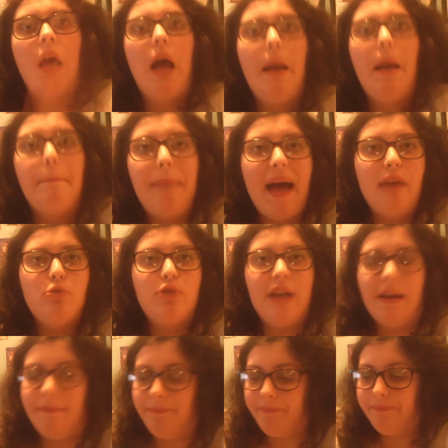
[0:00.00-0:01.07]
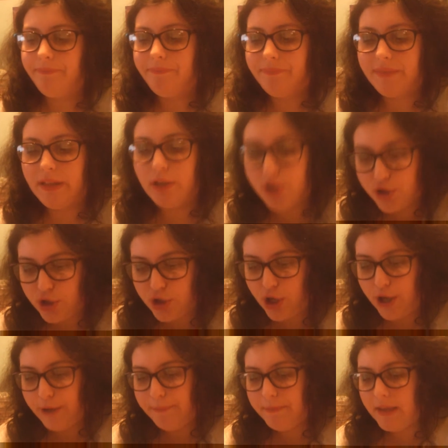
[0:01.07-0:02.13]
powder. So
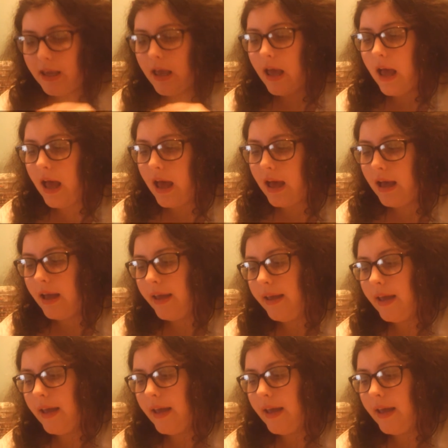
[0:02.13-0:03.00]
I